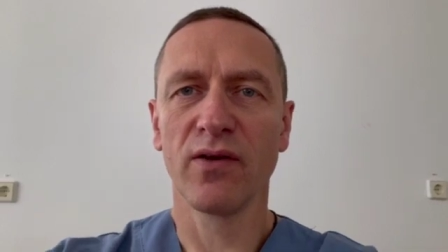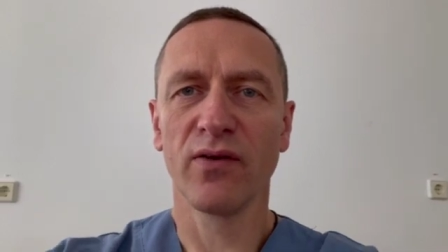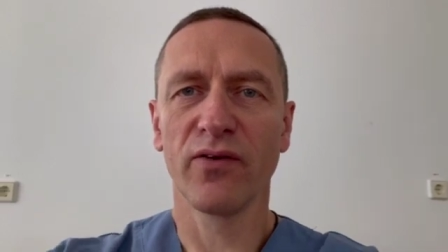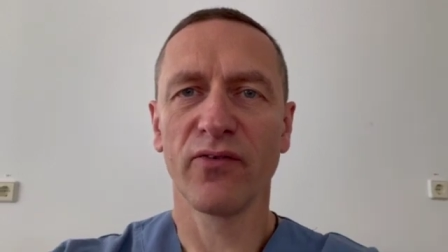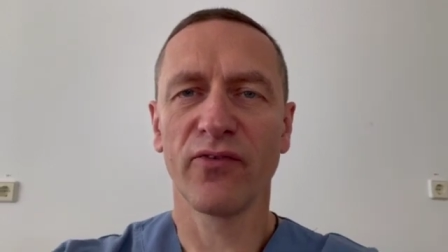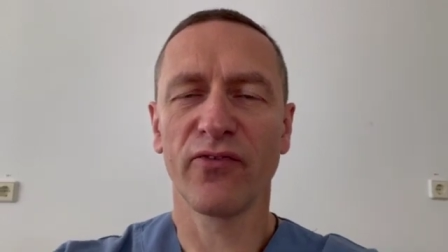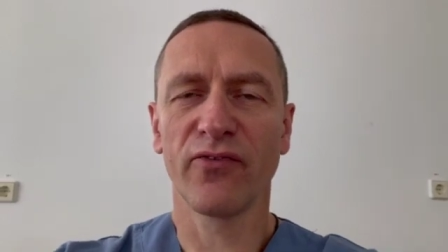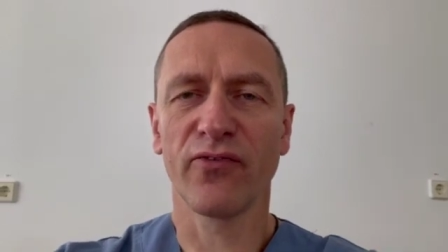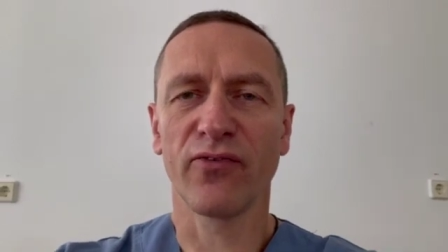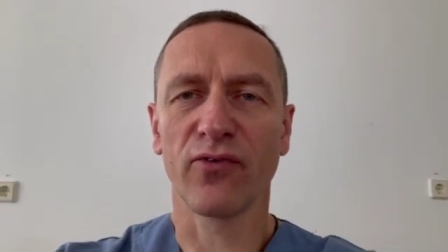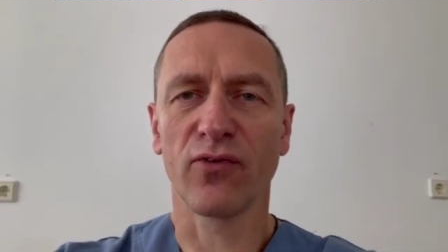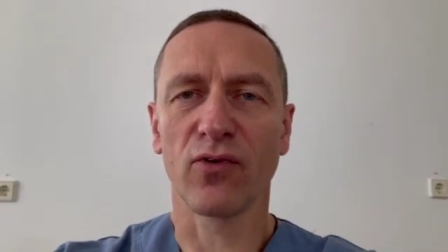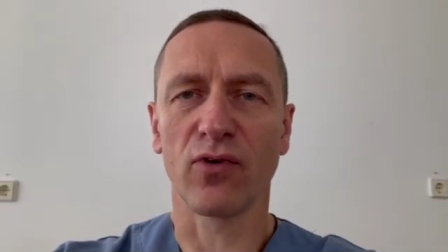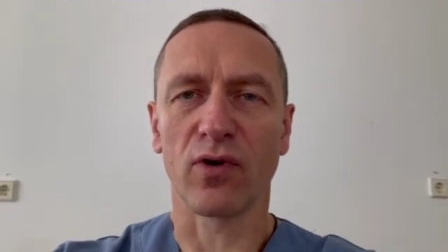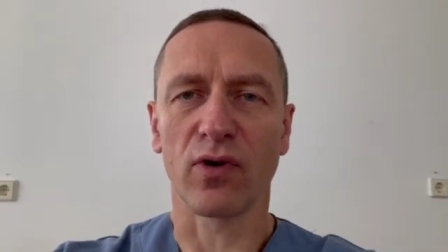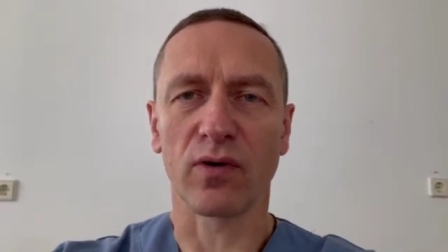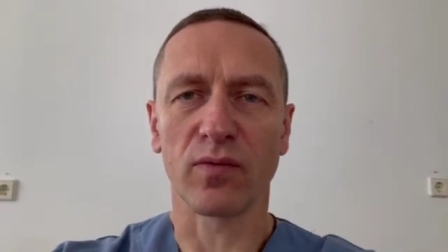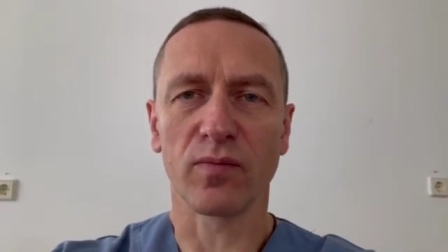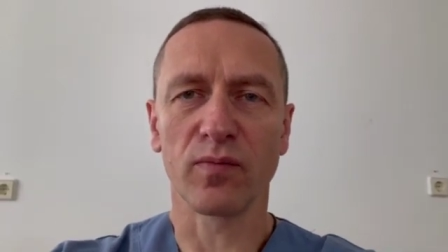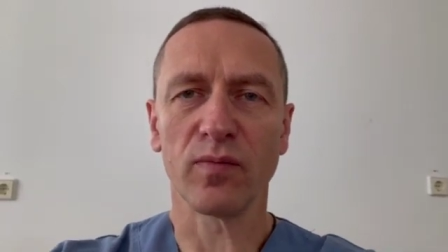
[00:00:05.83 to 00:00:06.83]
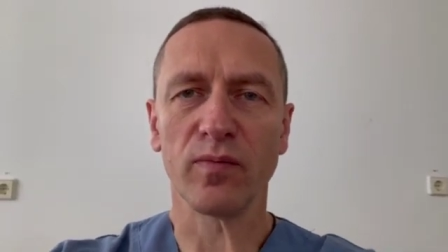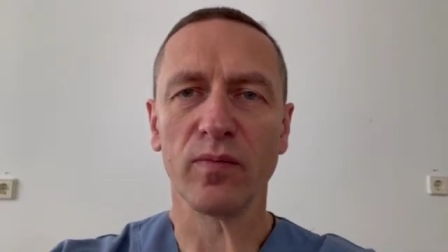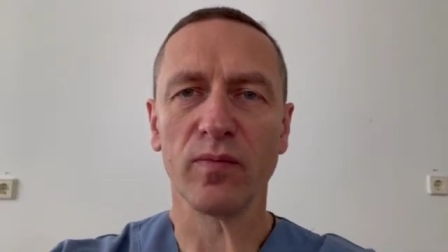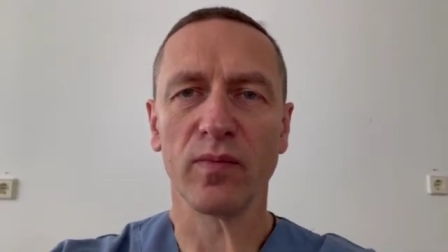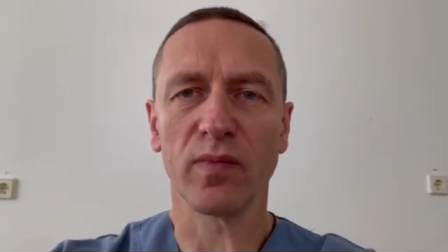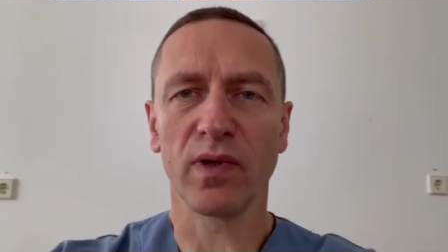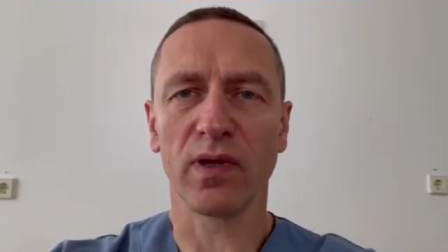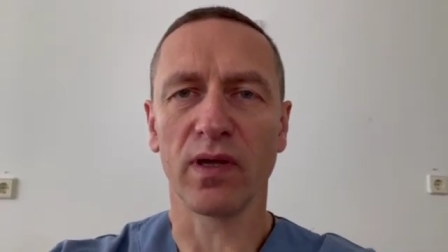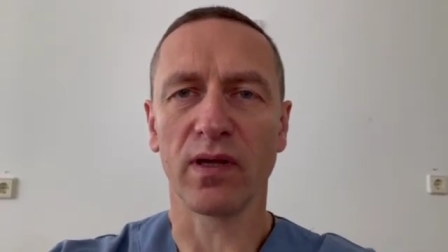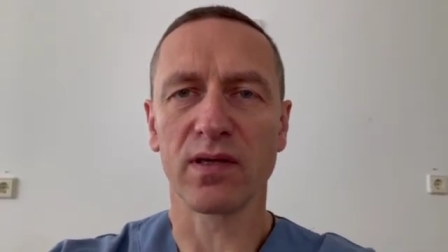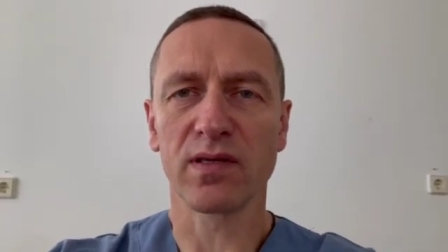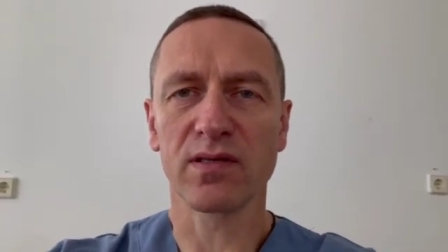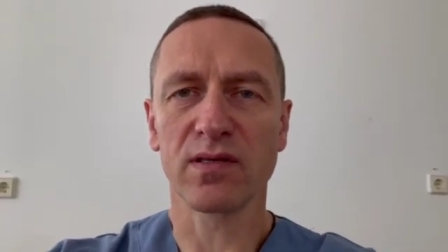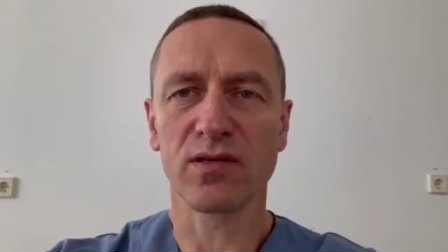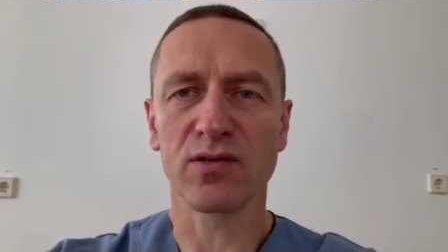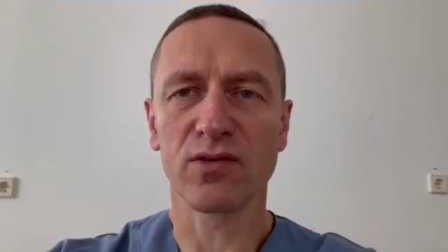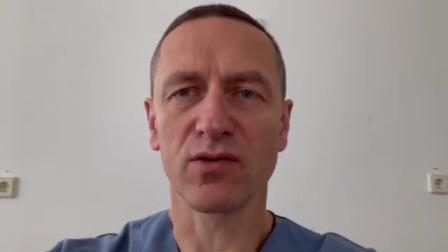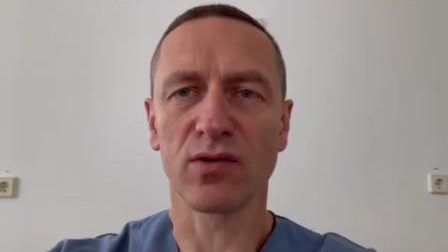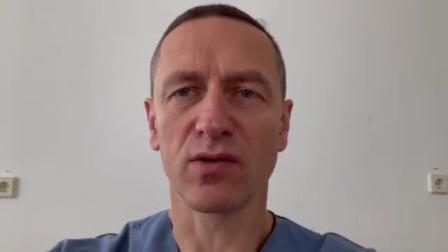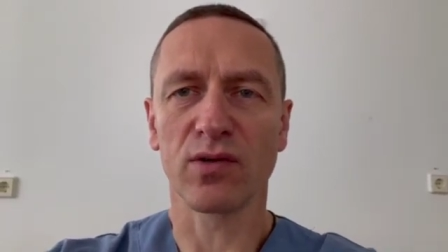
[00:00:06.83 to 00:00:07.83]
for
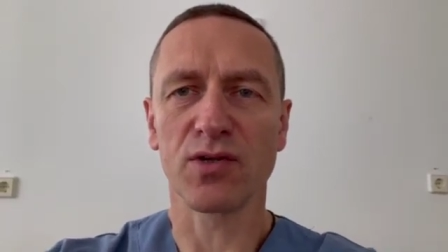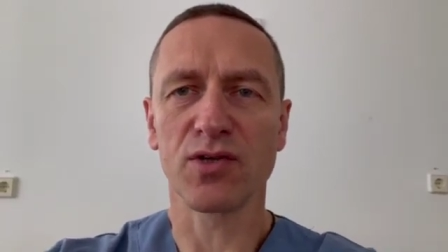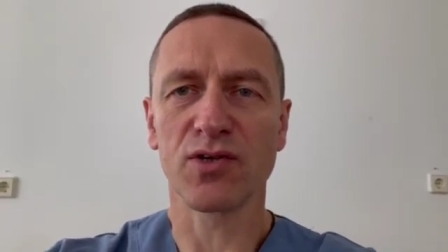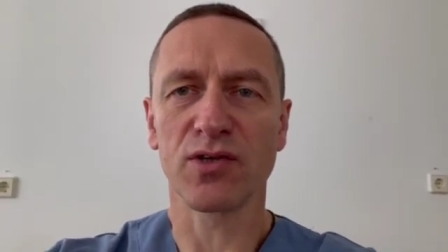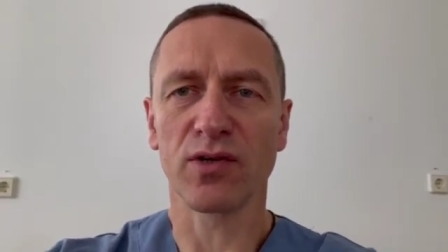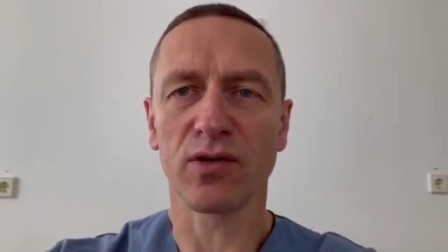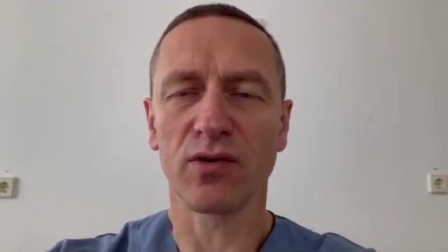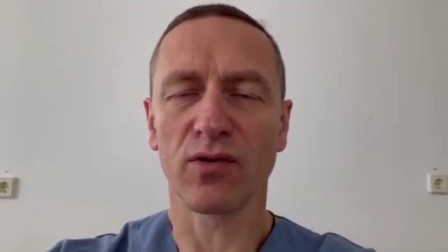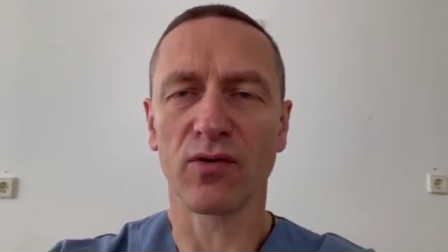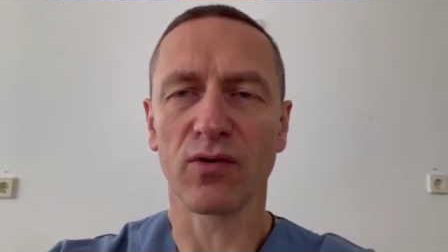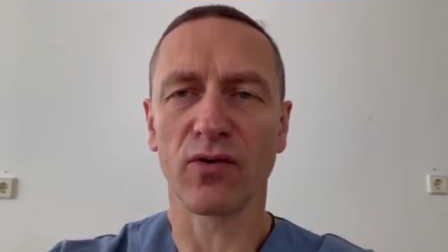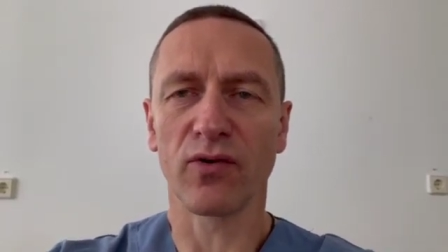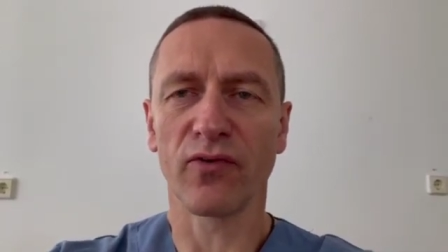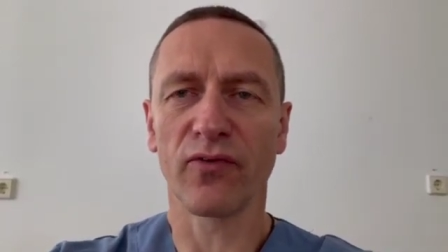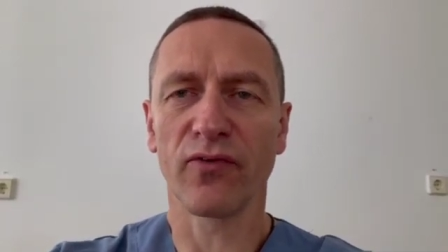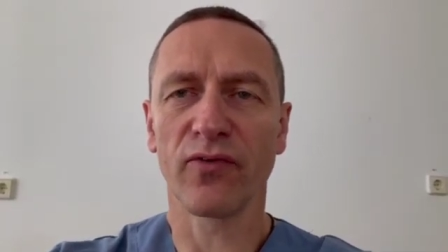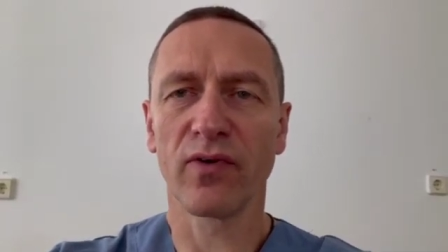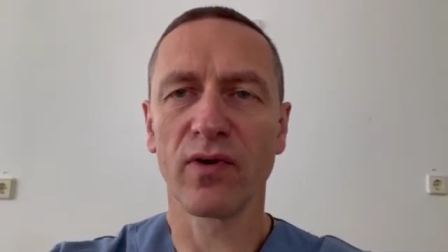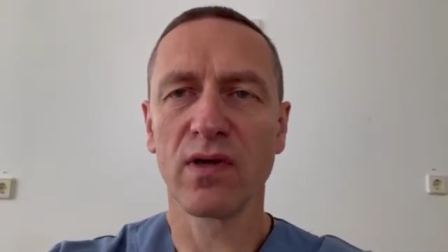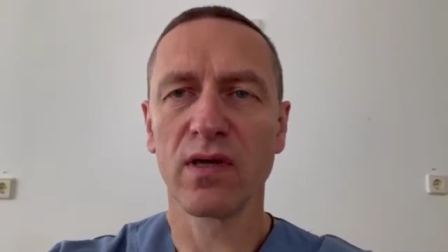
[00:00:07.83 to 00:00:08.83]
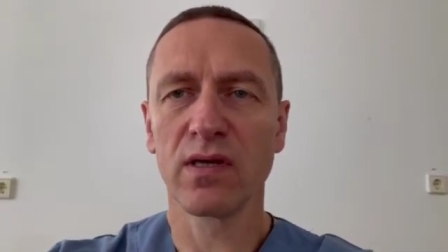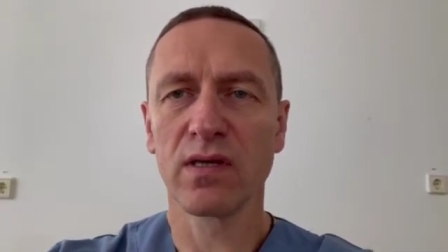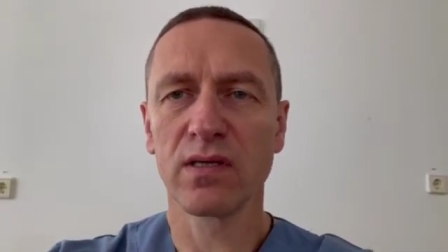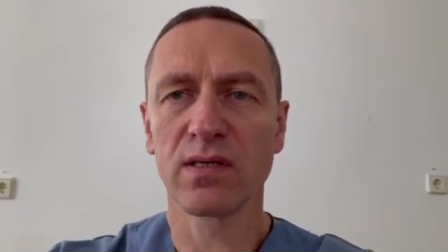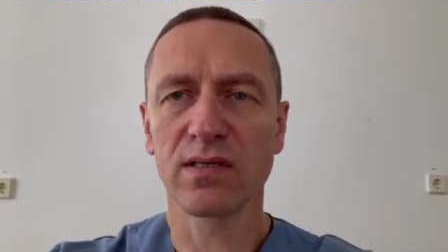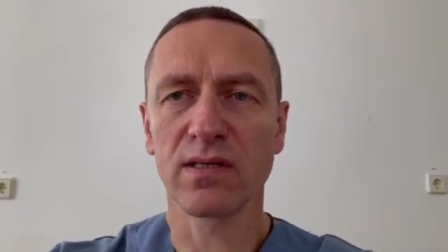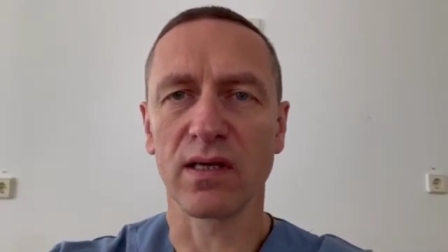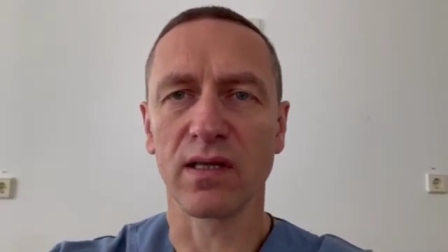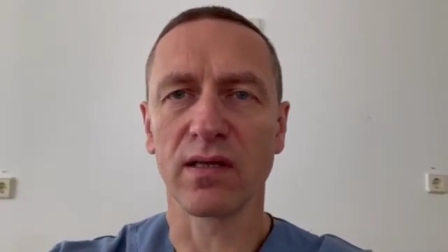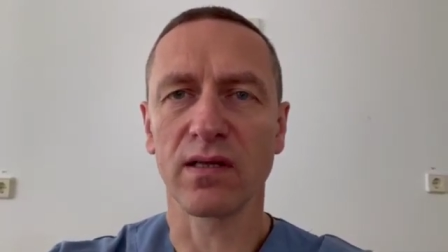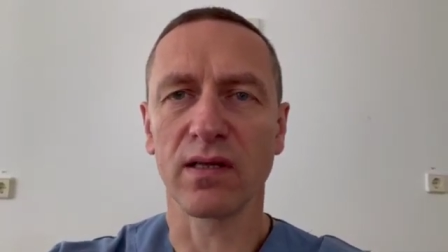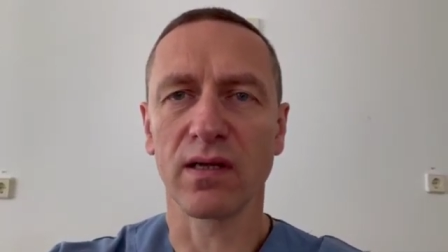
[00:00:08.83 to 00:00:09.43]
anesthesiology of St.